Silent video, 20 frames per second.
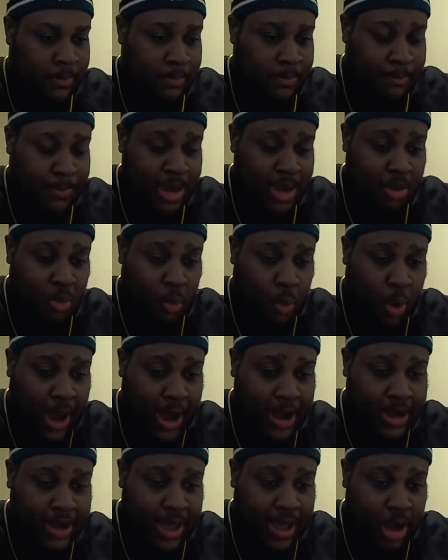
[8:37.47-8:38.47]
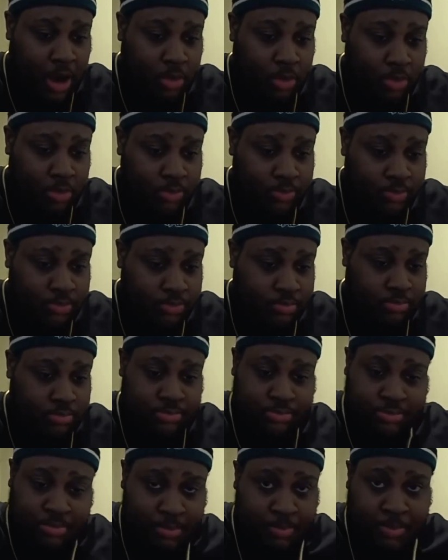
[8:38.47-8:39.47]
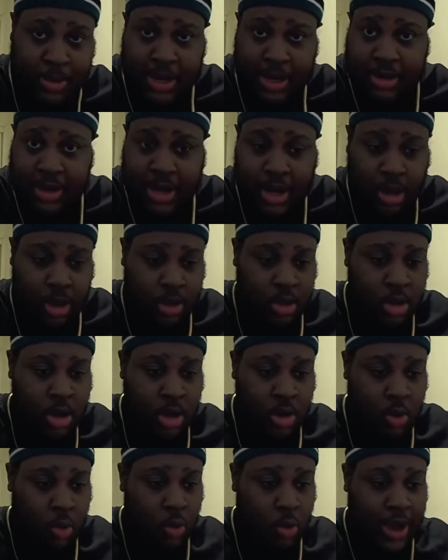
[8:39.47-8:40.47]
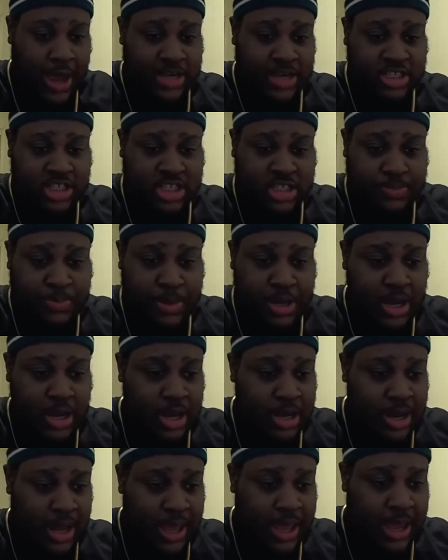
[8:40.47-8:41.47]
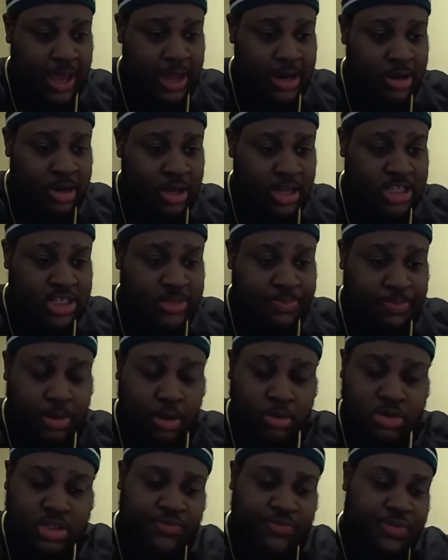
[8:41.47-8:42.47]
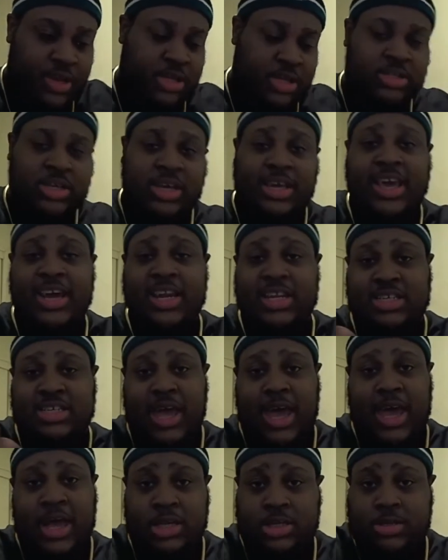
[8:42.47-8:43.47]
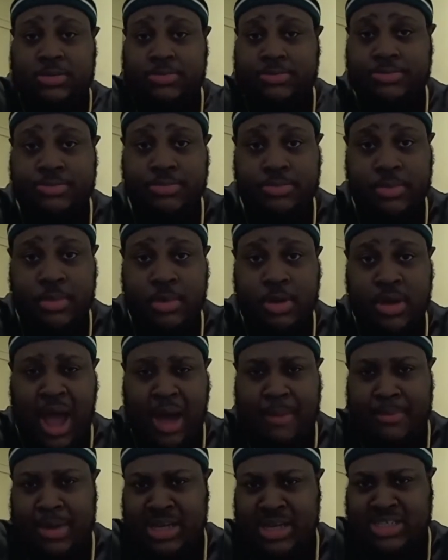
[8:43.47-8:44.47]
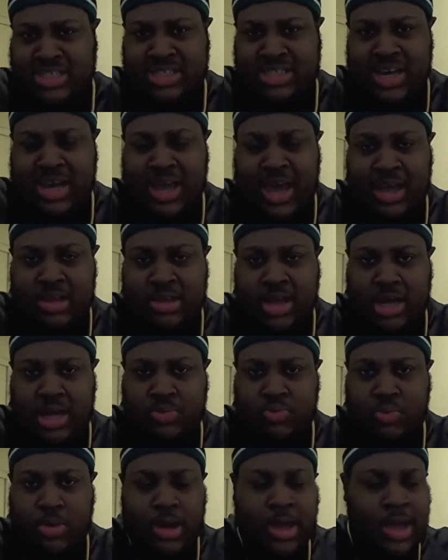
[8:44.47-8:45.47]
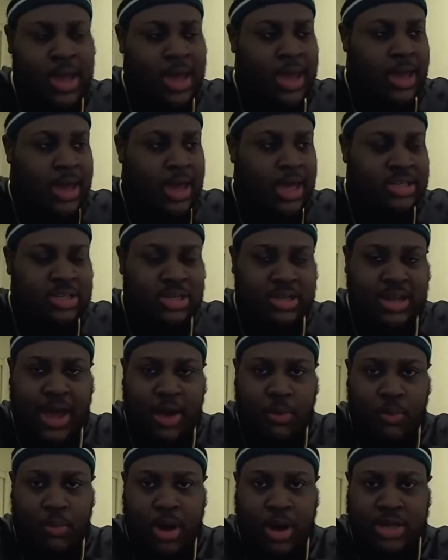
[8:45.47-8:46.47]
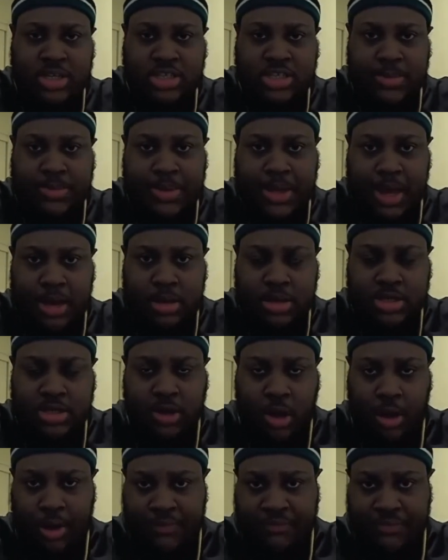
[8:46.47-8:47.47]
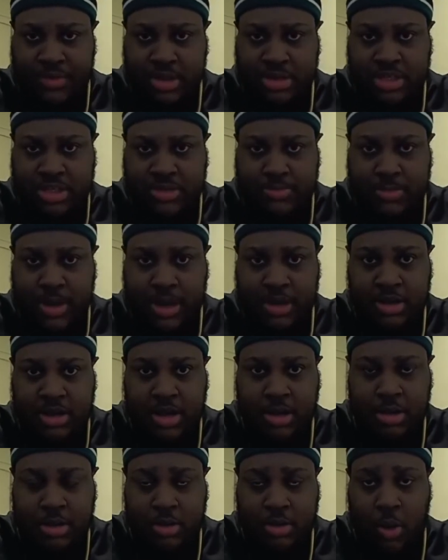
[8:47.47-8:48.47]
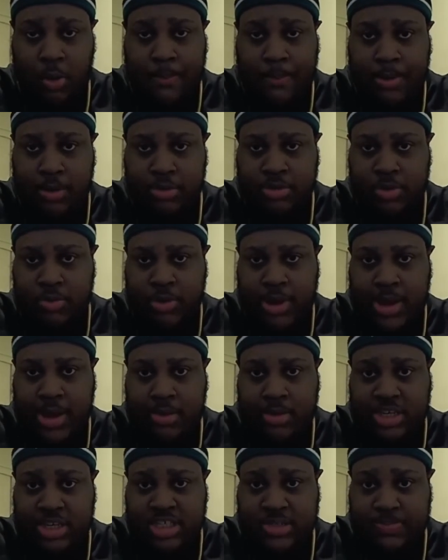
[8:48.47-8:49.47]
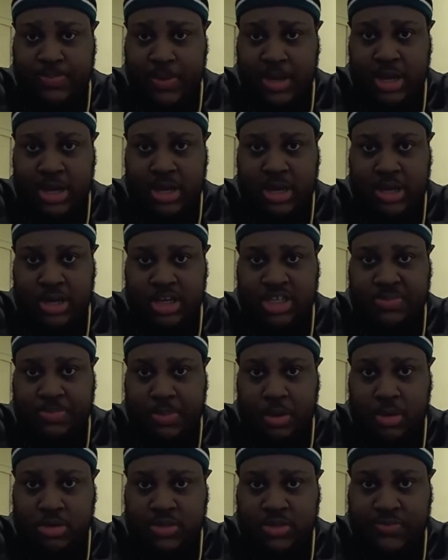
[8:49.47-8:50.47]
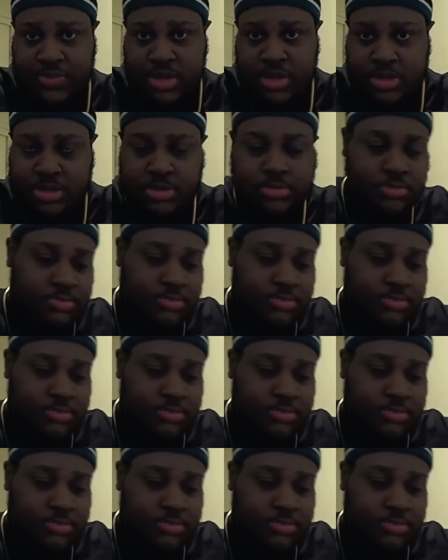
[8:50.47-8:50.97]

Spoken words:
Big wideout, big nigga who has the speed and explosiveness. Get his ass. I mean, shit, isn't that what Chip Kelly's offense is mainly, you know, built around, is speed and explosiveness?